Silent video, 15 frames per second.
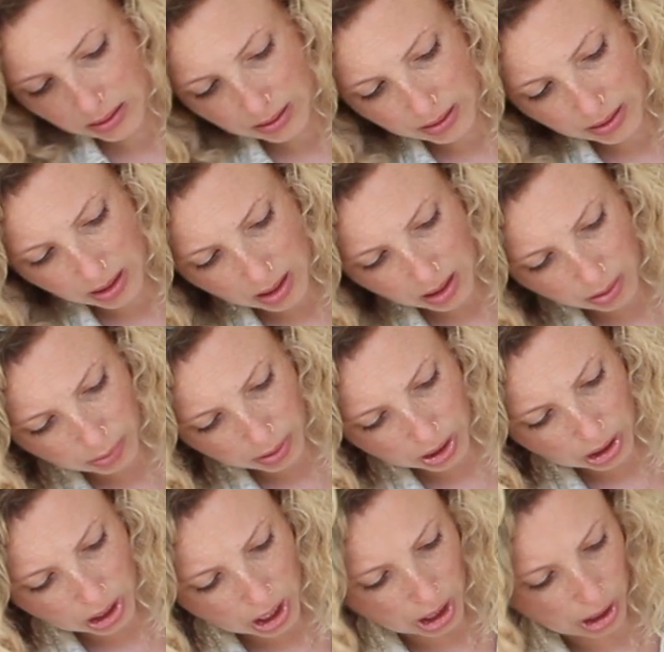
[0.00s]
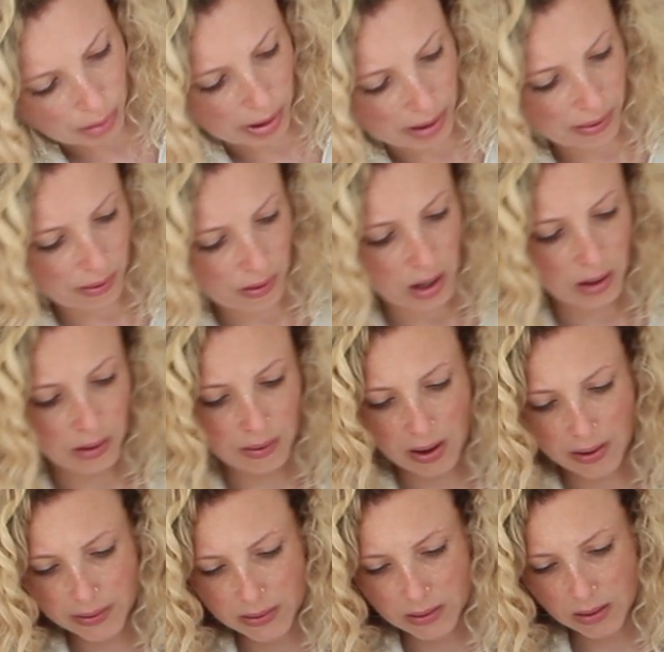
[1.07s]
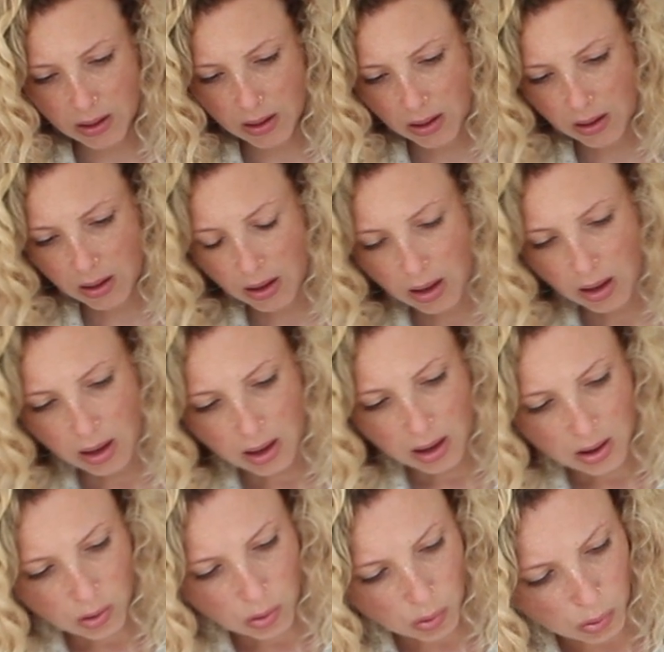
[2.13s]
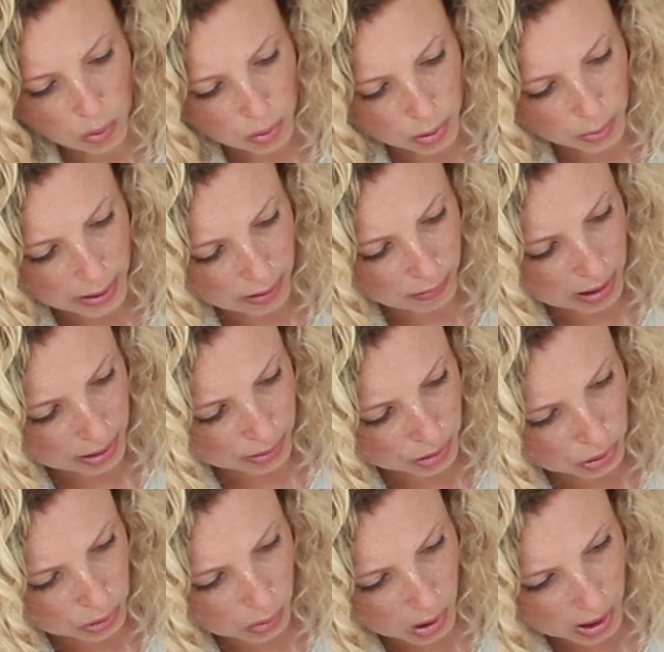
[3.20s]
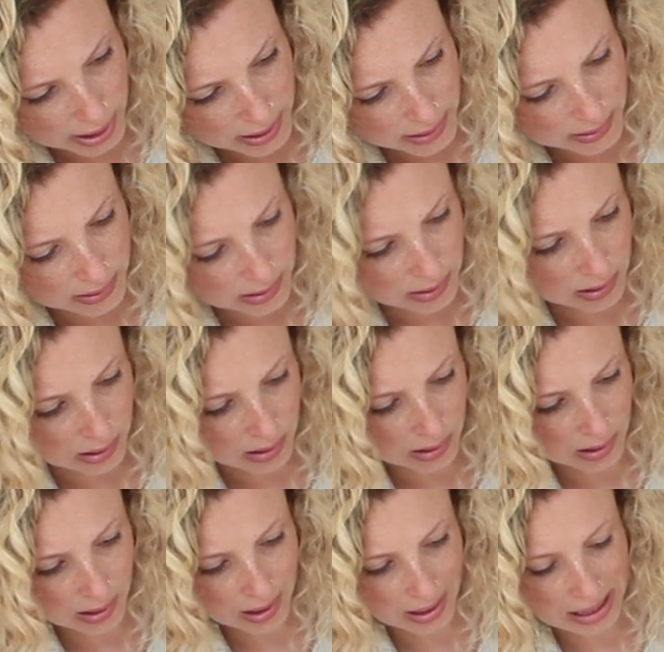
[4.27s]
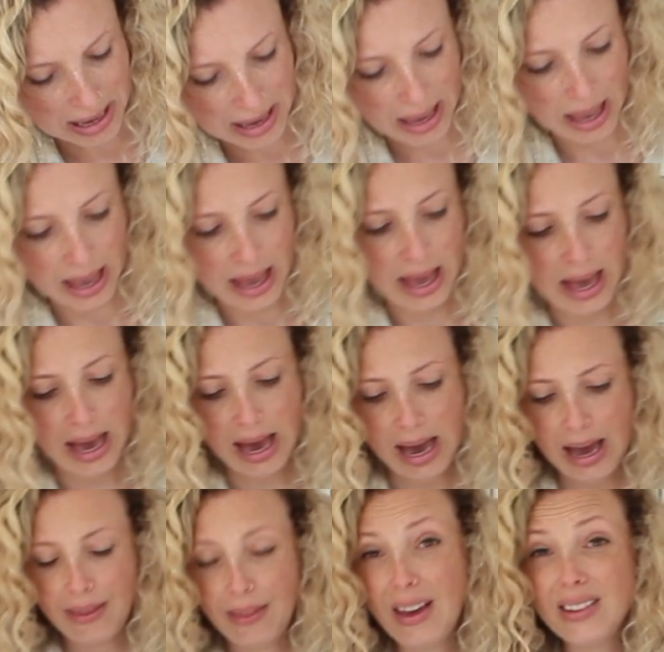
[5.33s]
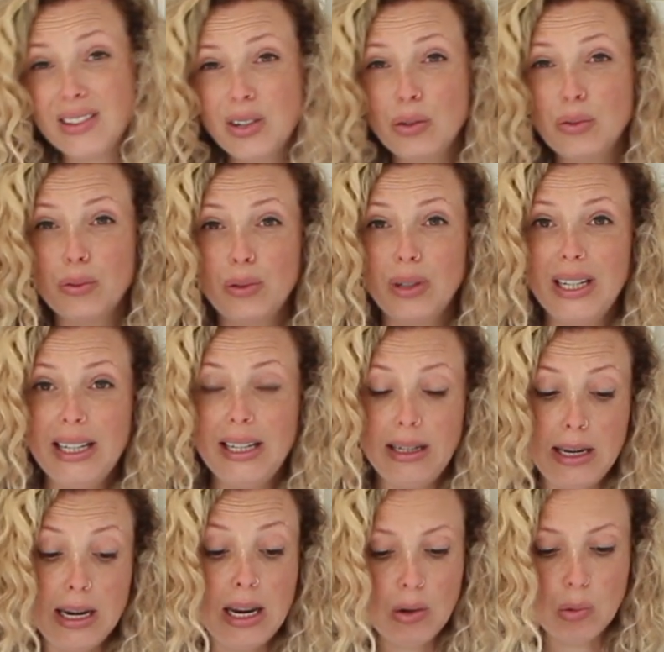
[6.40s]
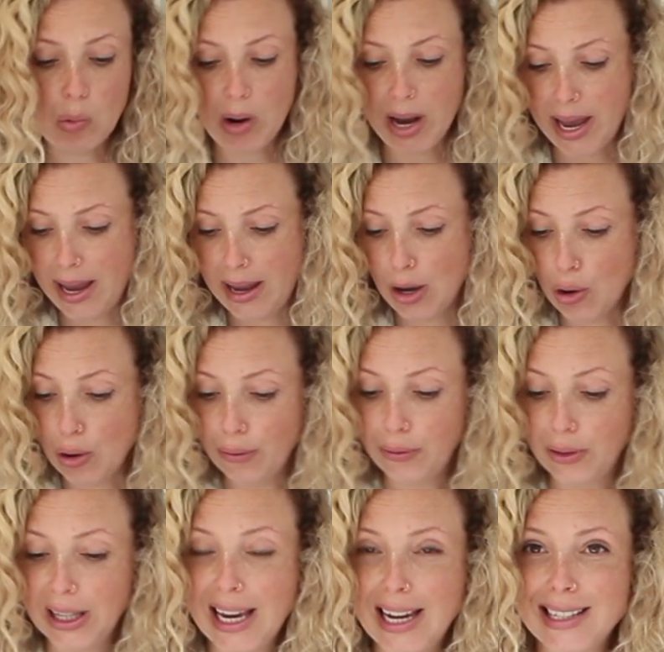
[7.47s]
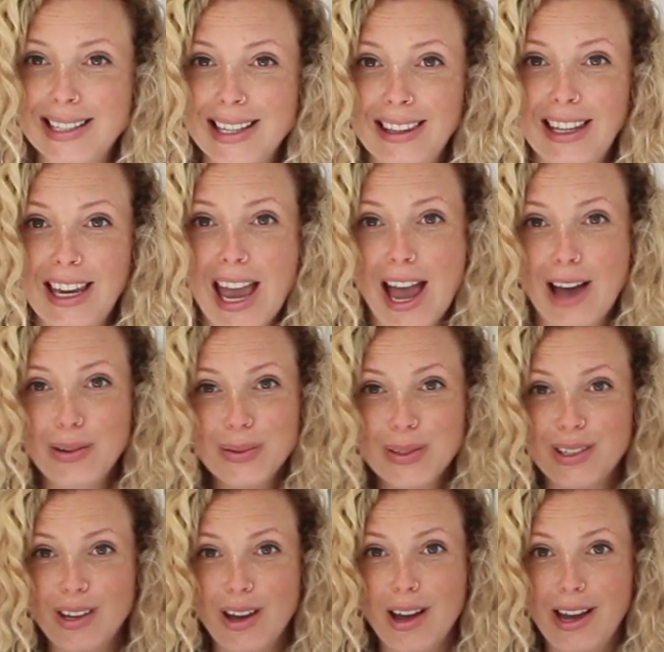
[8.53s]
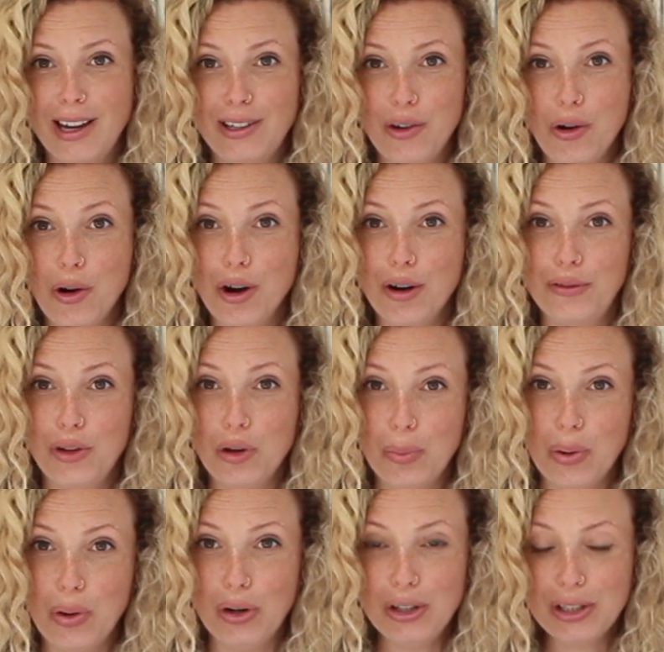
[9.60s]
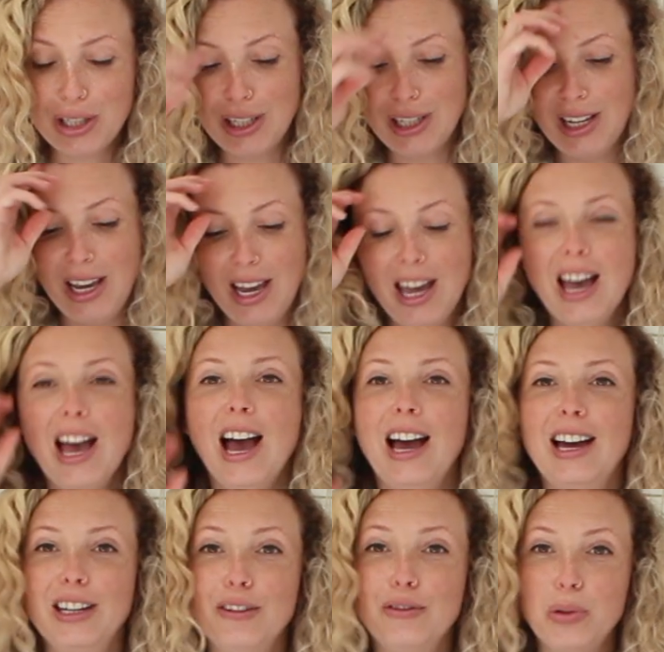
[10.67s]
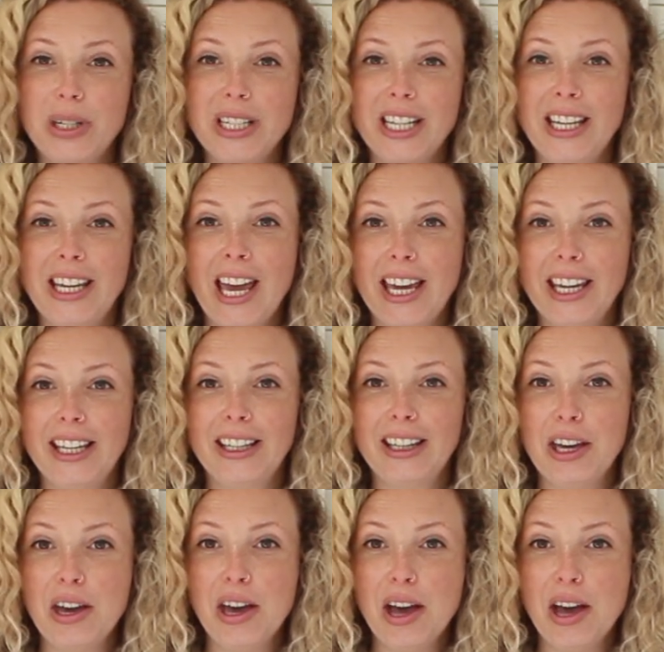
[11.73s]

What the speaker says: There we go. I think that's all the way around twice. And that's a really neat way of glazing the outside of your pot and avoiding getting